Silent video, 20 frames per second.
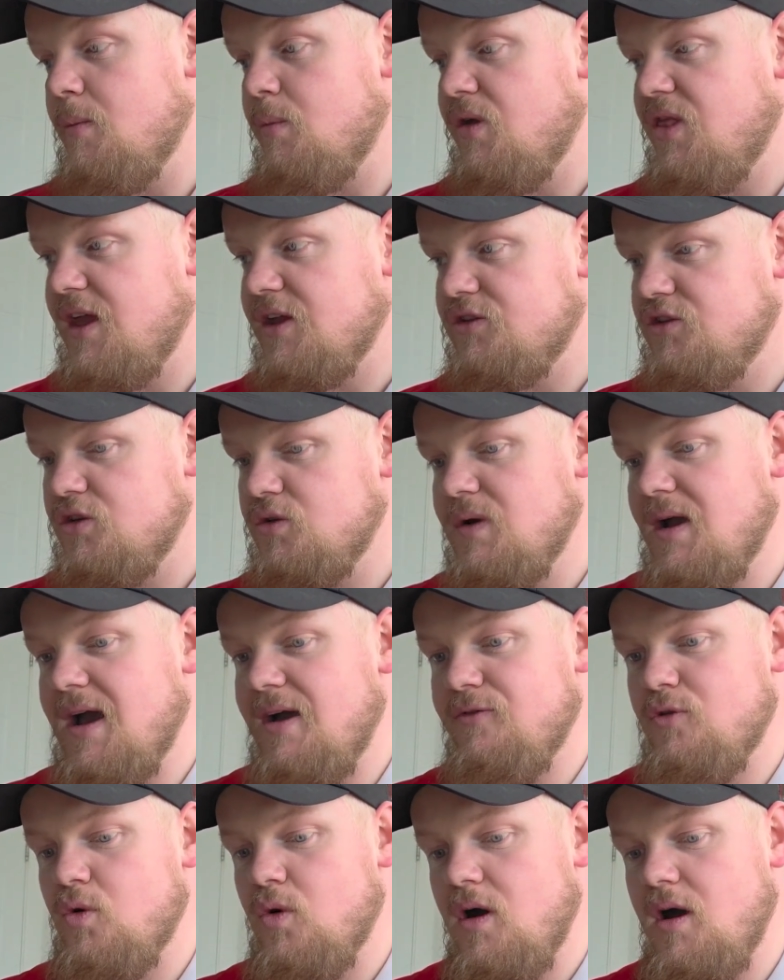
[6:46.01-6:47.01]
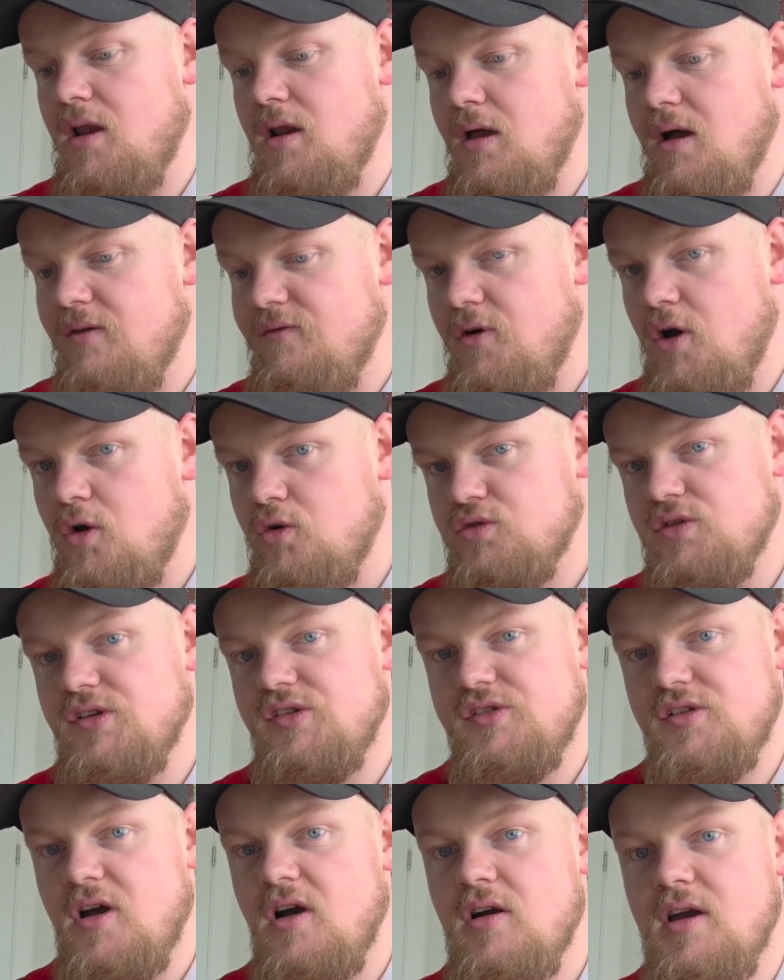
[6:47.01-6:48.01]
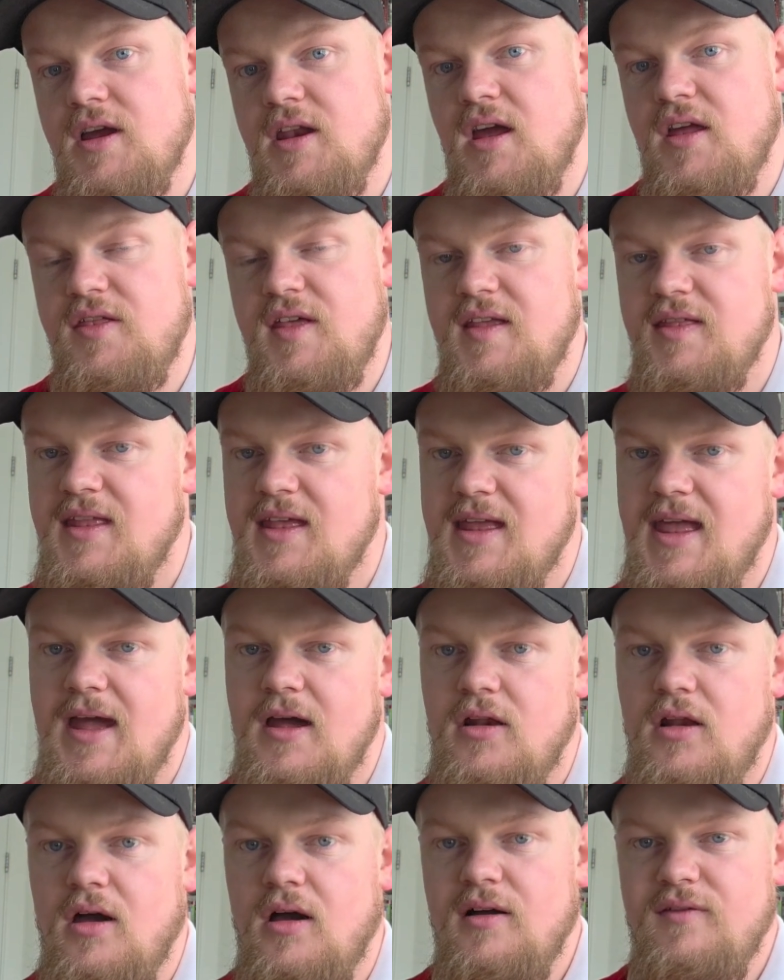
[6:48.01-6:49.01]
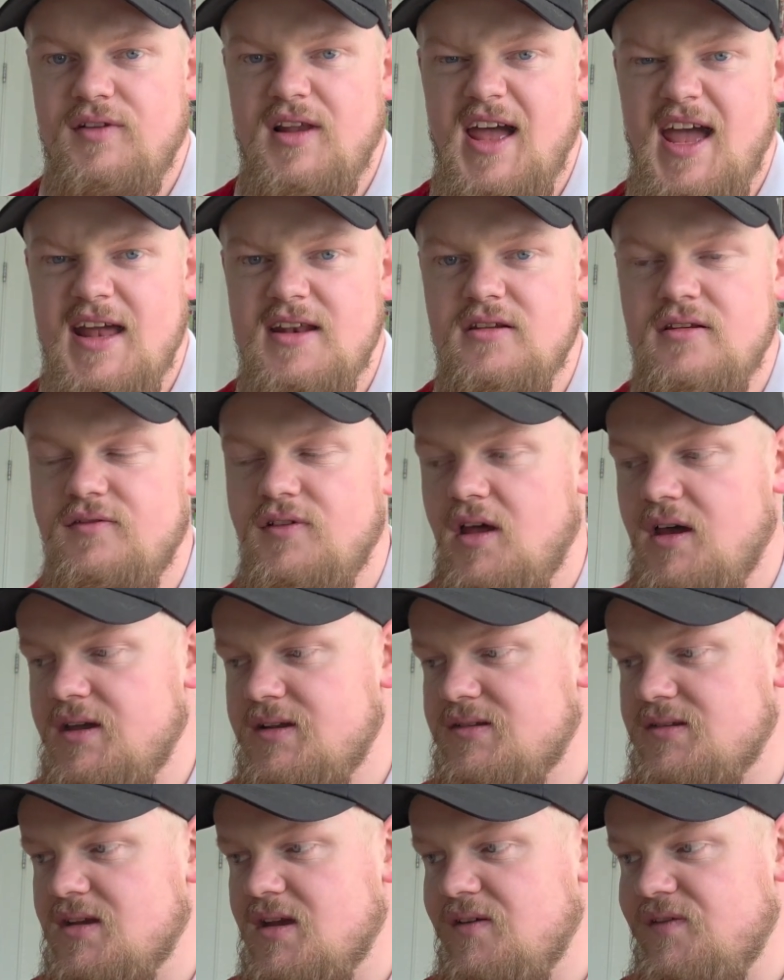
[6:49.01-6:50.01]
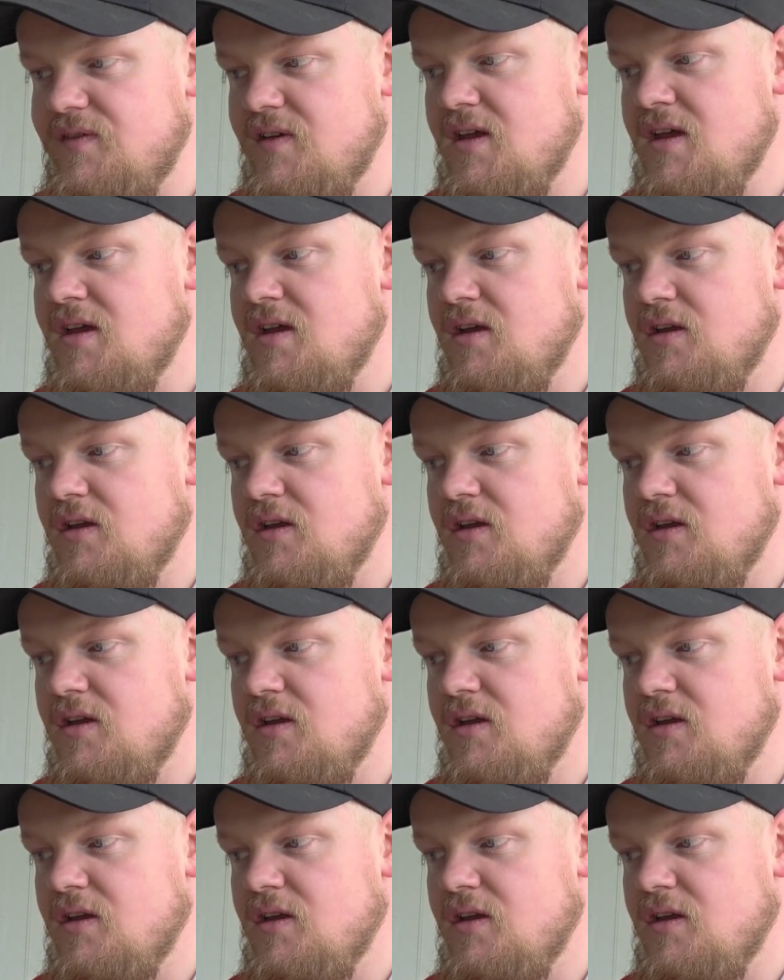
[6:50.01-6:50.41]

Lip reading: But they do have quite a lot of older stock, and I think they get a lot of like end of line stuff.